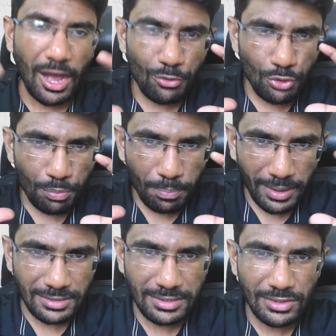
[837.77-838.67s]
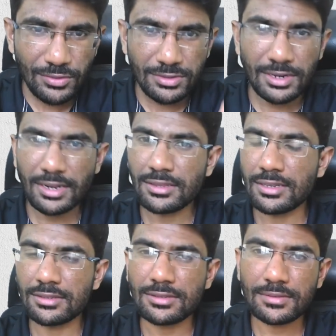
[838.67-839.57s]
how you perceive certain
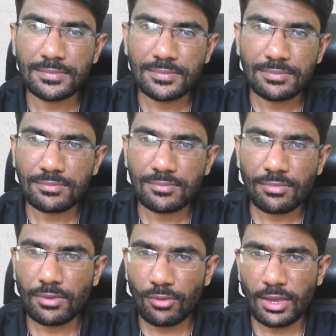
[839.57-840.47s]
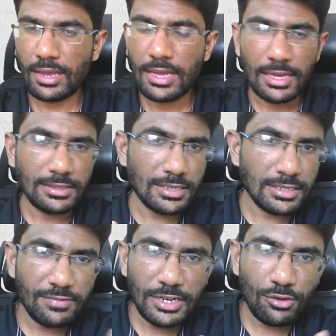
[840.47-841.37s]
things. Okay,
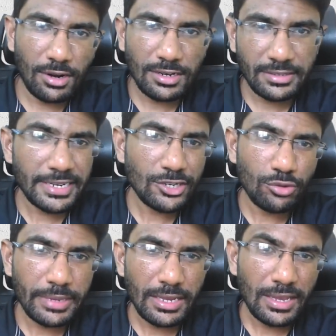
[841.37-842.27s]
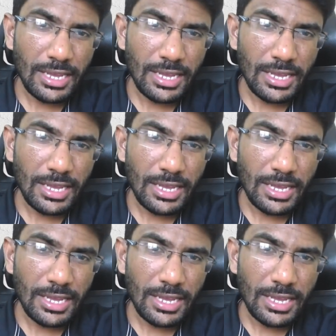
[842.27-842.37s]
just when you are listening to me,